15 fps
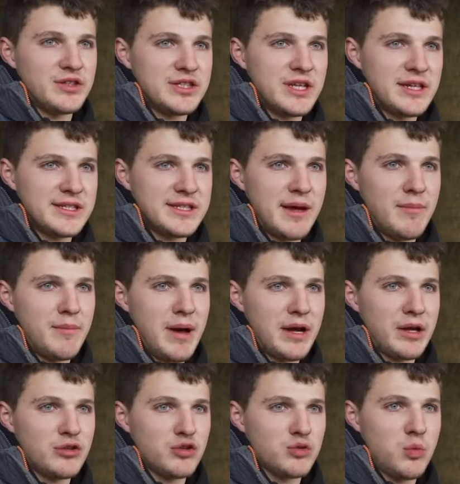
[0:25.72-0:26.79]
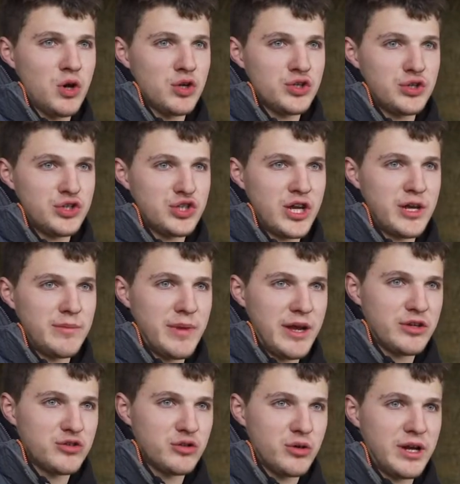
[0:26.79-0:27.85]
a stand back and just watch the sheep,
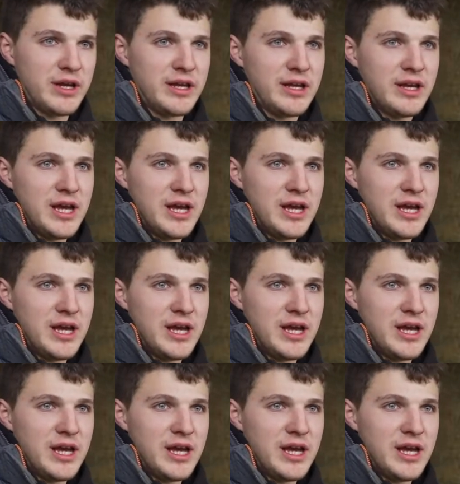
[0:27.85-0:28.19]
make sure any